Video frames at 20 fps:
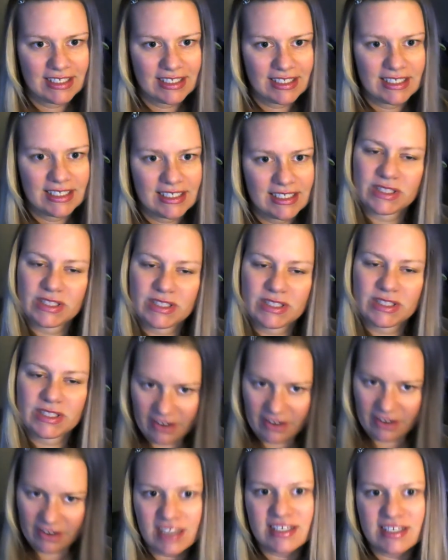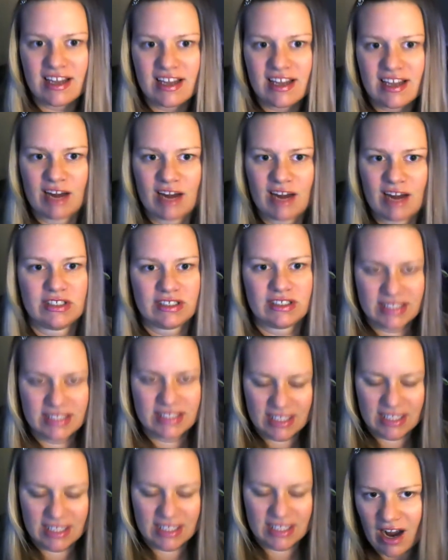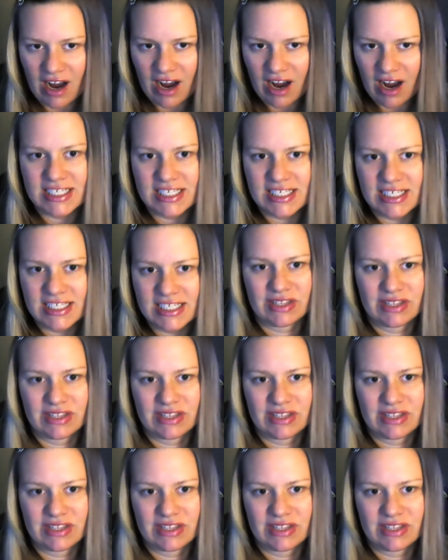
but then they're on to Emerald, and they're on to just